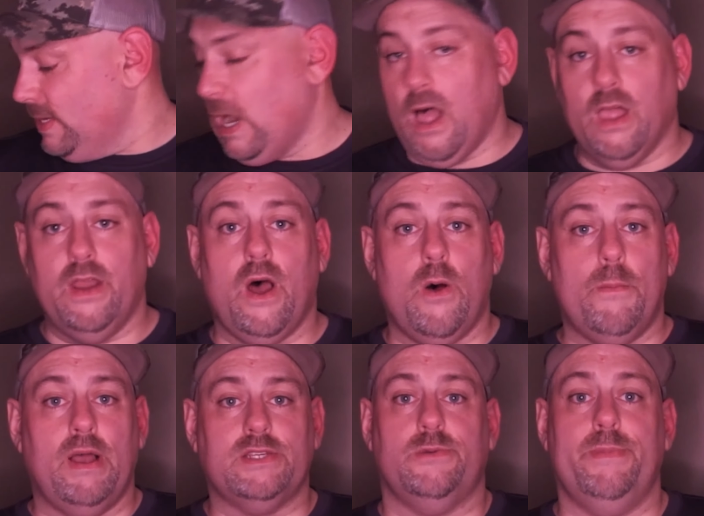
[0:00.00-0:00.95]
All in all,
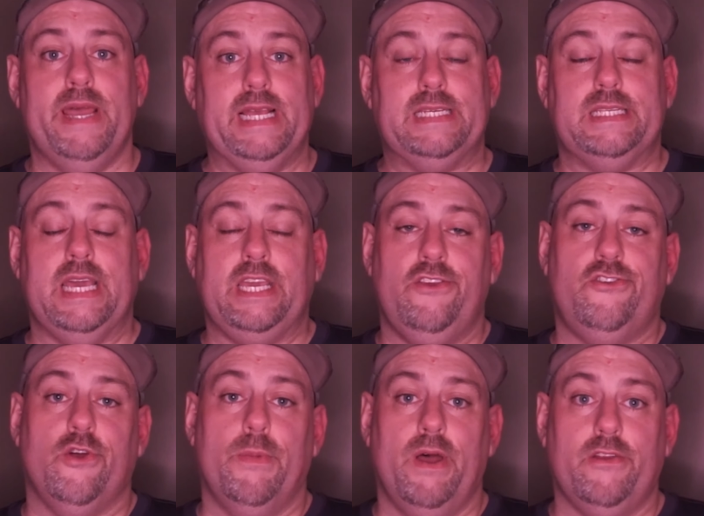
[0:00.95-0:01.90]
Monster Bass, thank you
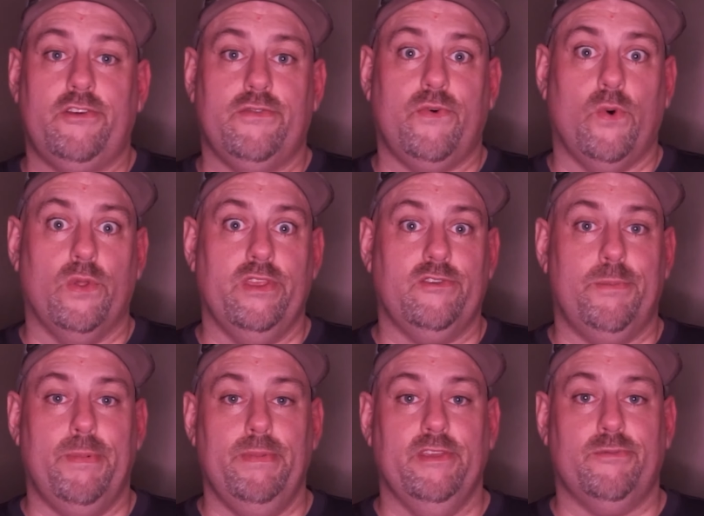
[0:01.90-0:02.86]
so much for
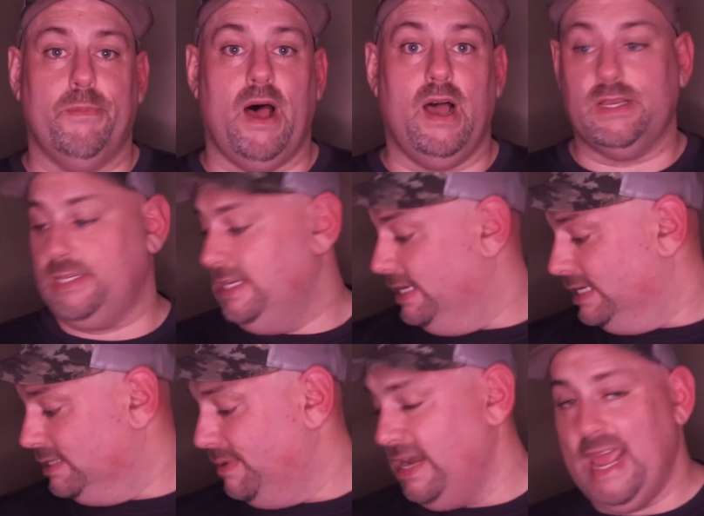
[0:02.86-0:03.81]
this box. It
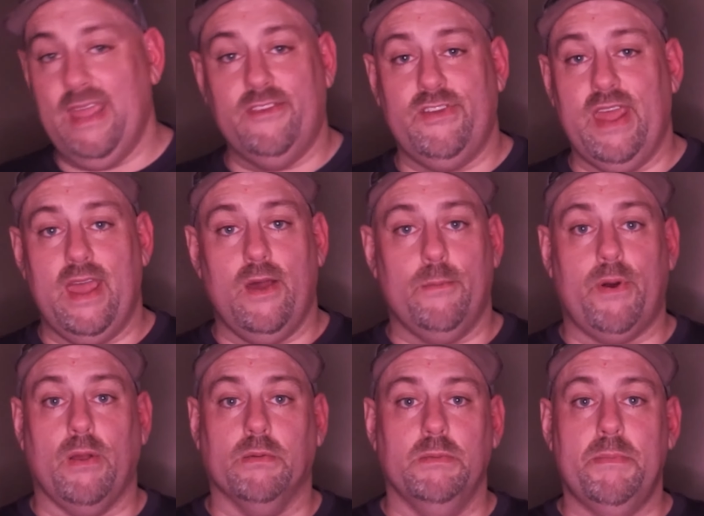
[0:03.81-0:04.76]
has been hands down
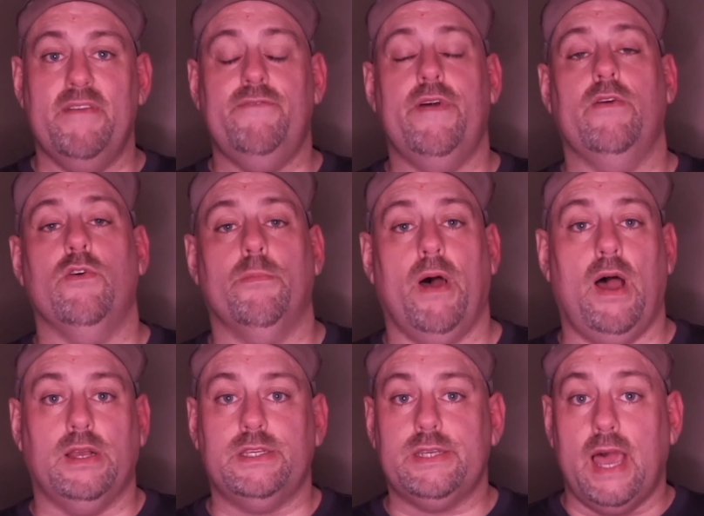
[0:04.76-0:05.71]
probably my favorite
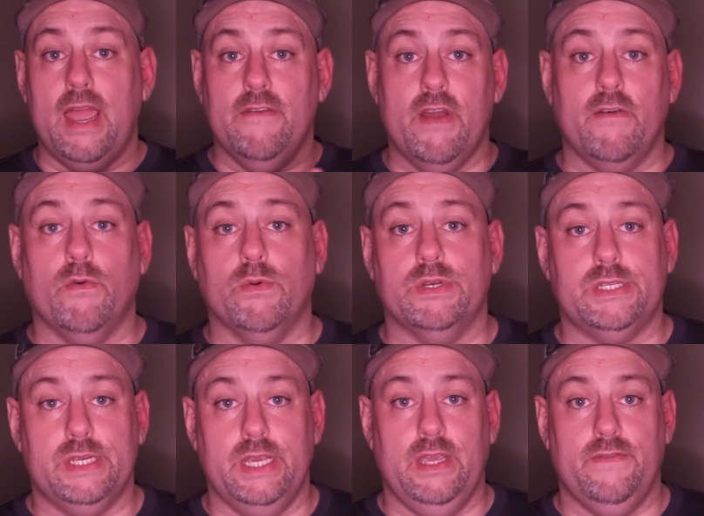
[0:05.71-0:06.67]
box I have ever
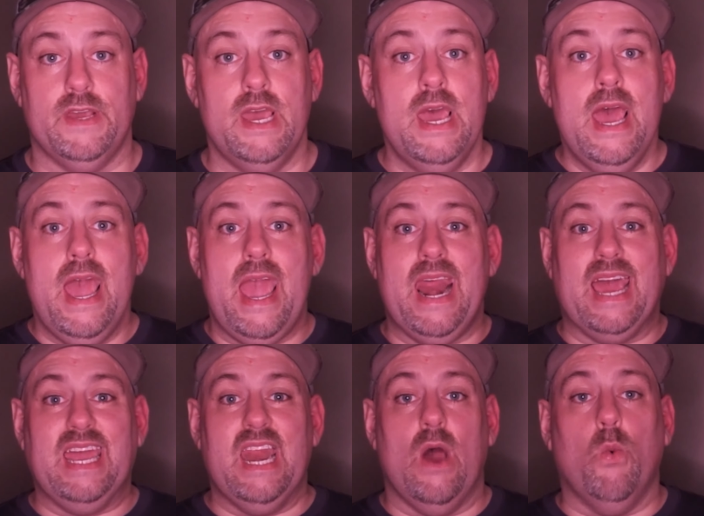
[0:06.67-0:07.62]
received, and I
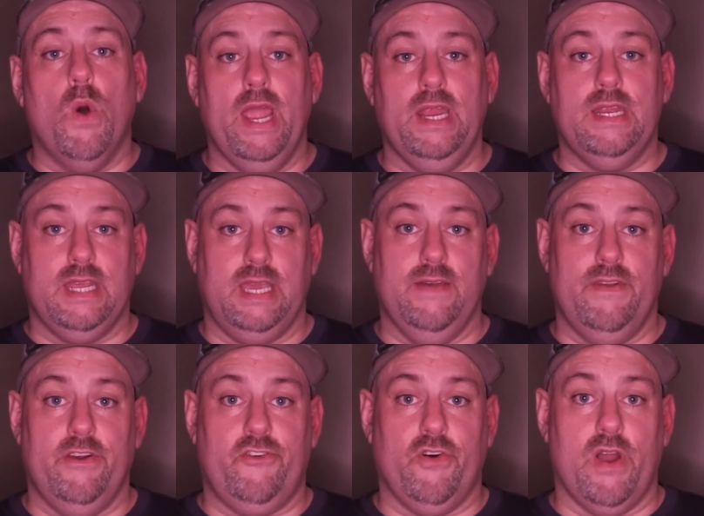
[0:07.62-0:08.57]
cannot wait to give
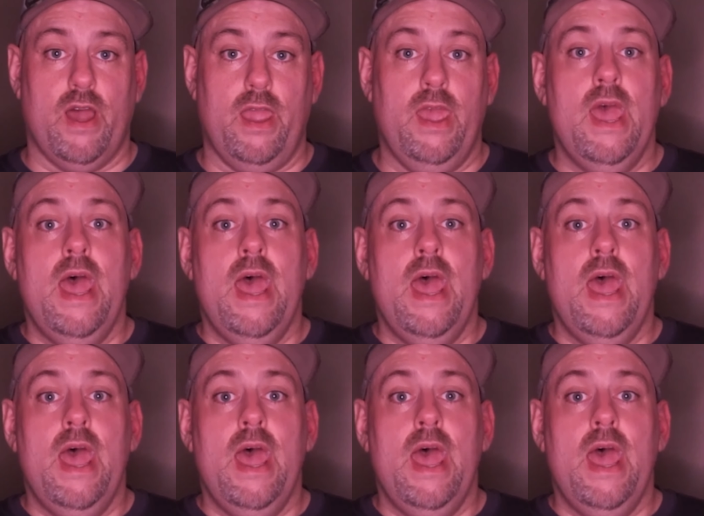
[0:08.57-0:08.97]
it a try.